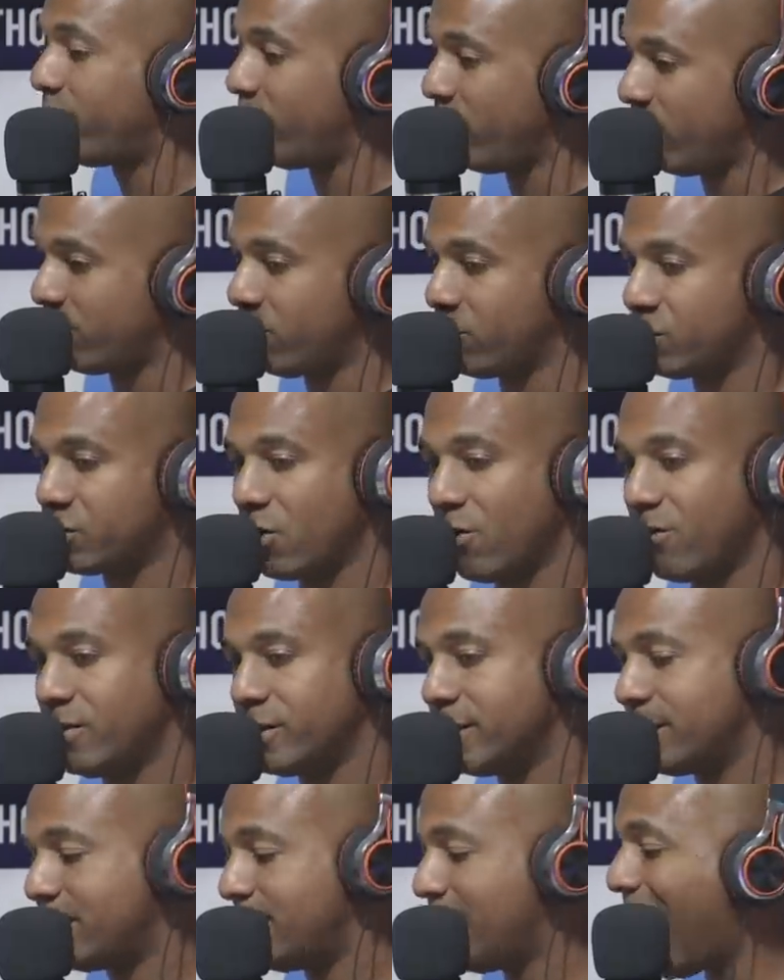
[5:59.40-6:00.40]

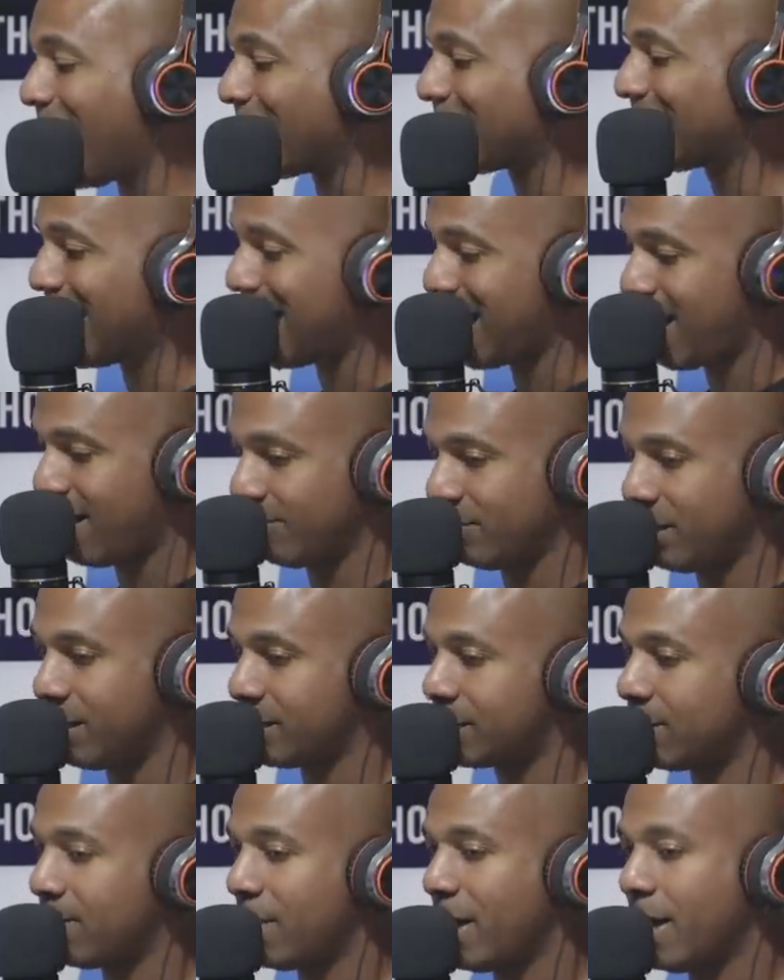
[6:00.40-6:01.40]
funeralservices.com.
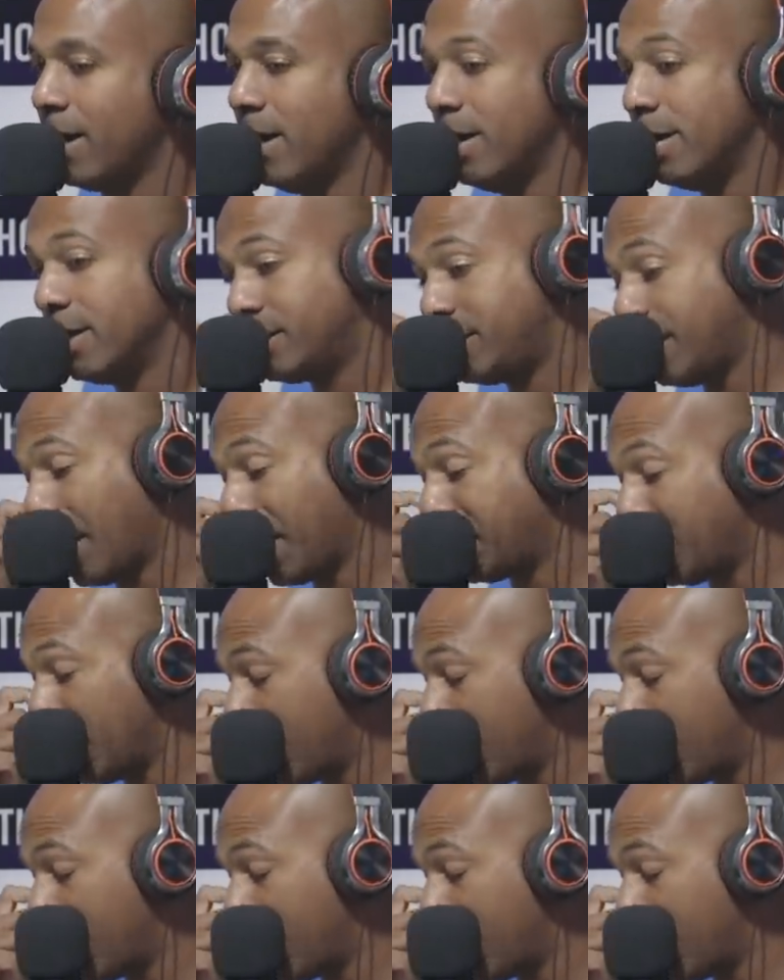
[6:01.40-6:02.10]
Listen, man. Check